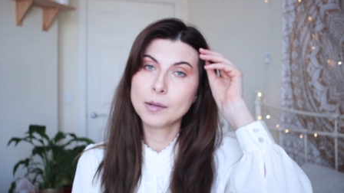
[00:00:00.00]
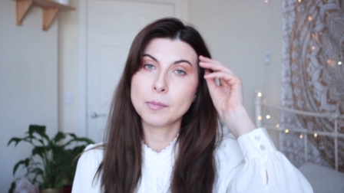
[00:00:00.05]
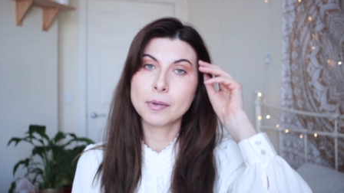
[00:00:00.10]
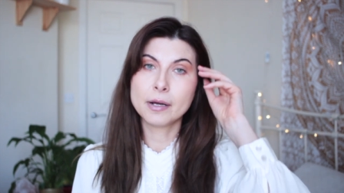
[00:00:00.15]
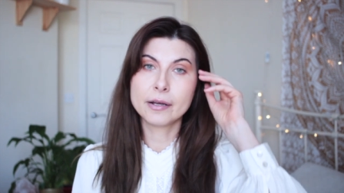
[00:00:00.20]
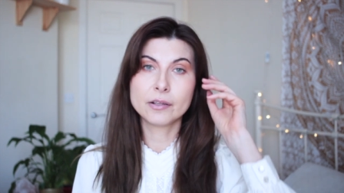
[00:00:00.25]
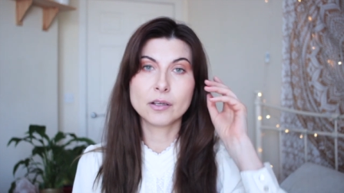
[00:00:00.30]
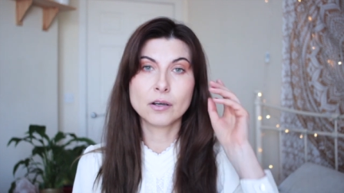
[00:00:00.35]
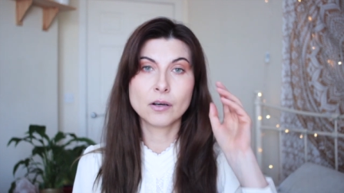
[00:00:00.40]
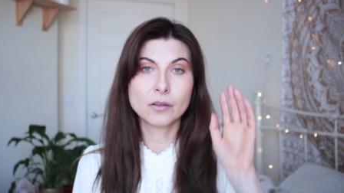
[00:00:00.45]

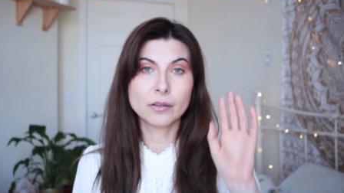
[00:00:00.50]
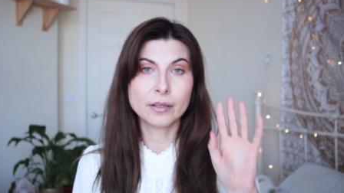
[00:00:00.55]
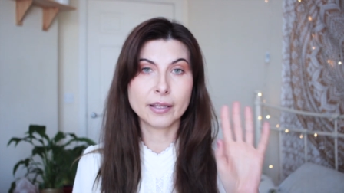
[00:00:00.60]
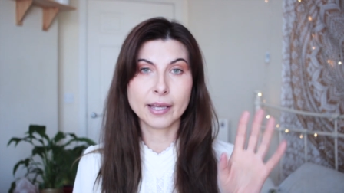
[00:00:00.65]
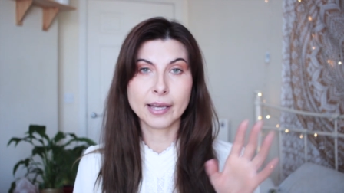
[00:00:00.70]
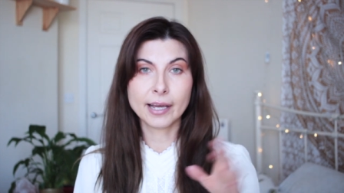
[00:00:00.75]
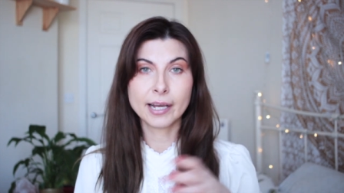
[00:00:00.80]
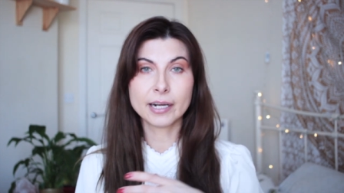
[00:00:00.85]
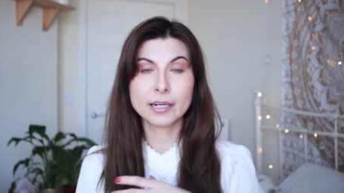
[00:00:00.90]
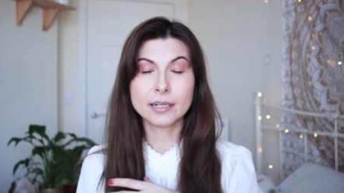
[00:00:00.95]
but on the
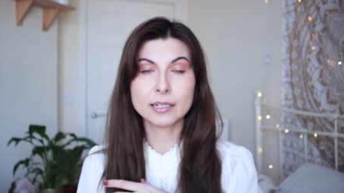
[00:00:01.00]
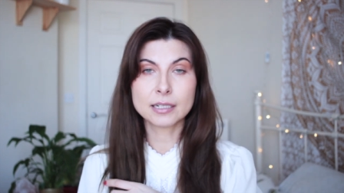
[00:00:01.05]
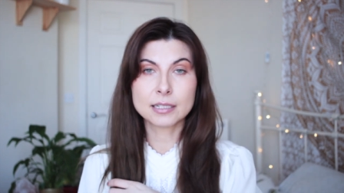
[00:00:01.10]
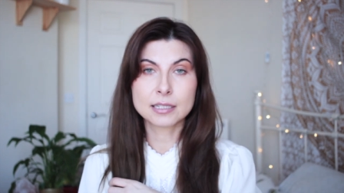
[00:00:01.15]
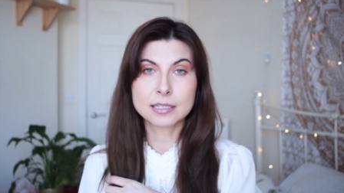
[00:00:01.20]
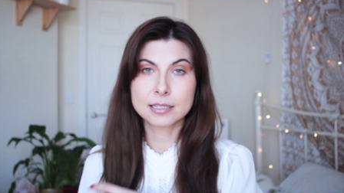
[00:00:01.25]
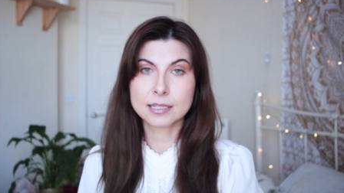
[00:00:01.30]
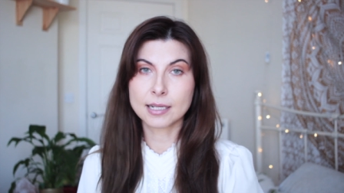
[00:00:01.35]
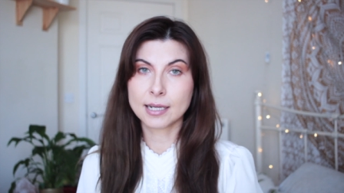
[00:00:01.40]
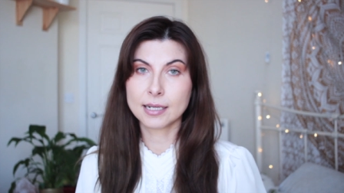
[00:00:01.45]
hair
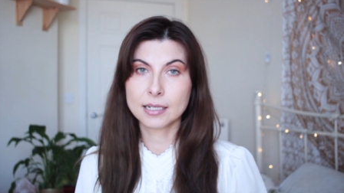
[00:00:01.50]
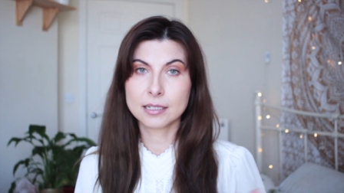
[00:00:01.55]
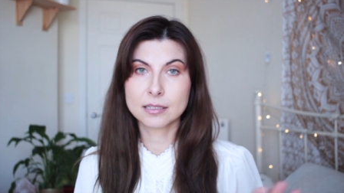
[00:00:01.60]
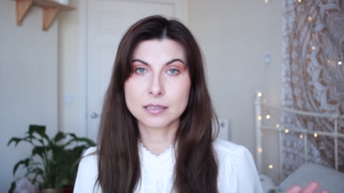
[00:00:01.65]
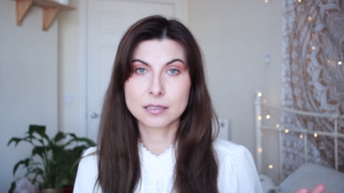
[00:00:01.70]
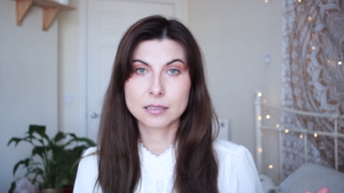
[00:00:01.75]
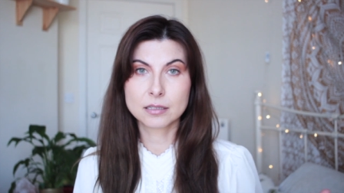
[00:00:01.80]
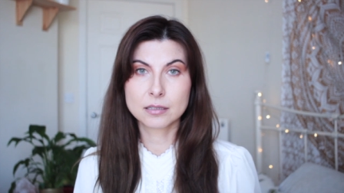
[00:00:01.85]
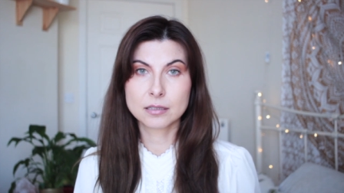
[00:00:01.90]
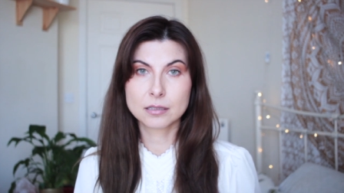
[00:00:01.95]
it
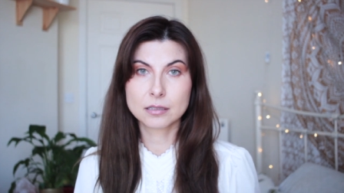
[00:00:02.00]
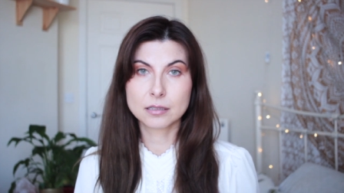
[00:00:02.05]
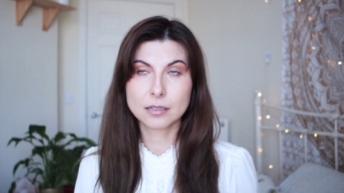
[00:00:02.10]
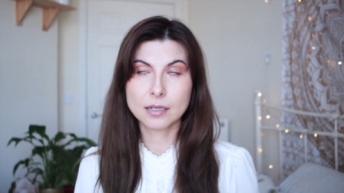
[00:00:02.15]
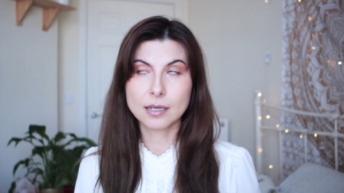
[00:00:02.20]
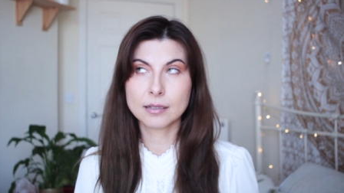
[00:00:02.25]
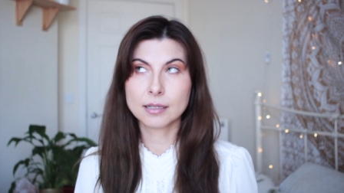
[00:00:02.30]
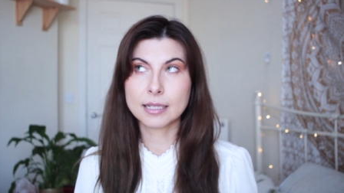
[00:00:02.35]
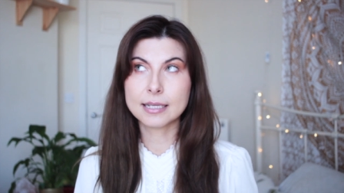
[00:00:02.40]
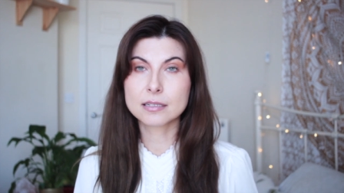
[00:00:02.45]
stays,
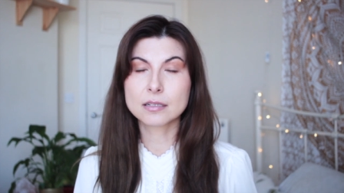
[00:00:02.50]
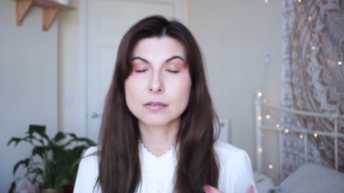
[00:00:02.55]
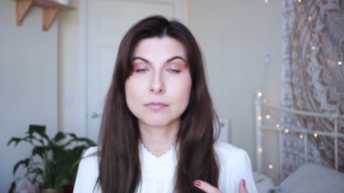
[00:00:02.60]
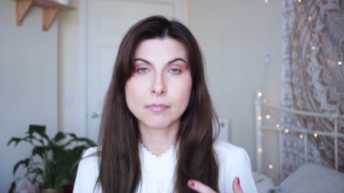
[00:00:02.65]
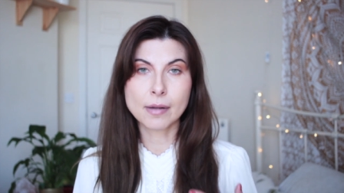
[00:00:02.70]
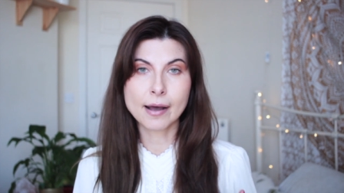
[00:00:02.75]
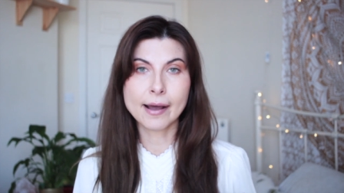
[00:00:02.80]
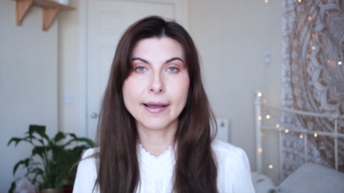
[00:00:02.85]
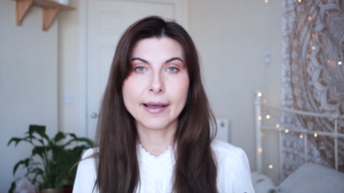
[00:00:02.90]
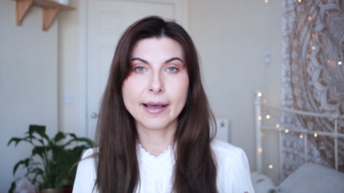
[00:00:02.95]
at least
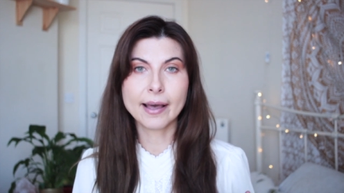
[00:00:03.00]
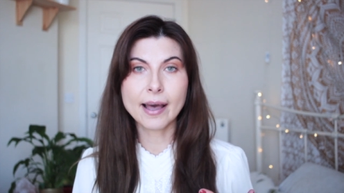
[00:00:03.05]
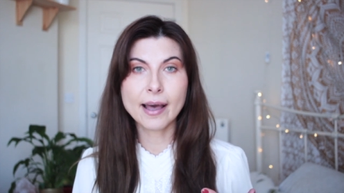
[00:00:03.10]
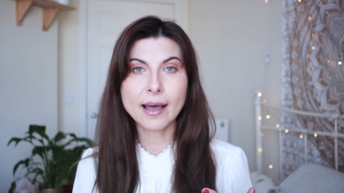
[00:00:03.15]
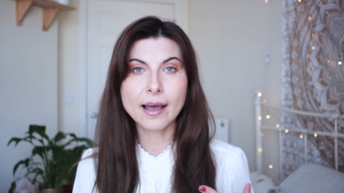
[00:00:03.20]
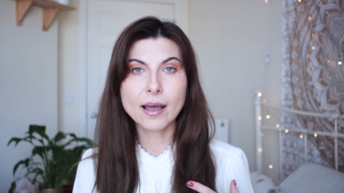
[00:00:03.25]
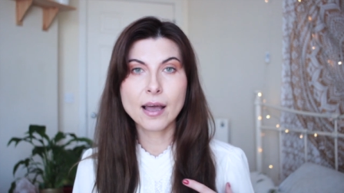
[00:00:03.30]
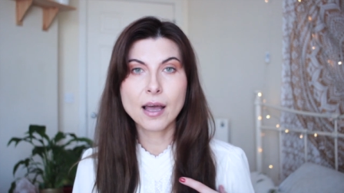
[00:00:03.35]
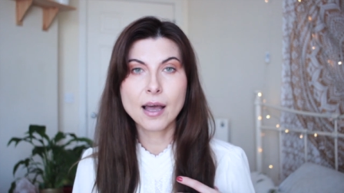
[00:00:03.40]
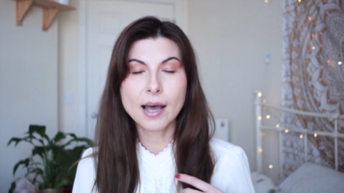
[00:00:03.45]
on my
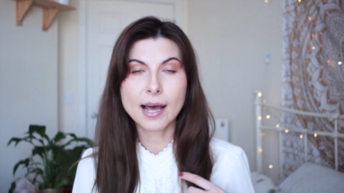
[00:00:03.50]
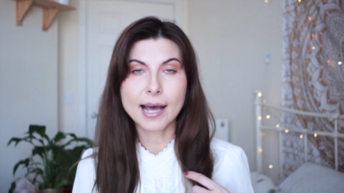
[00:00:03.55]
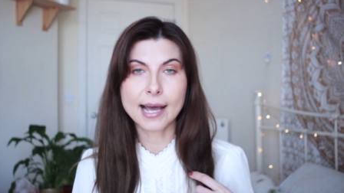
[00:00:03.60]
hair,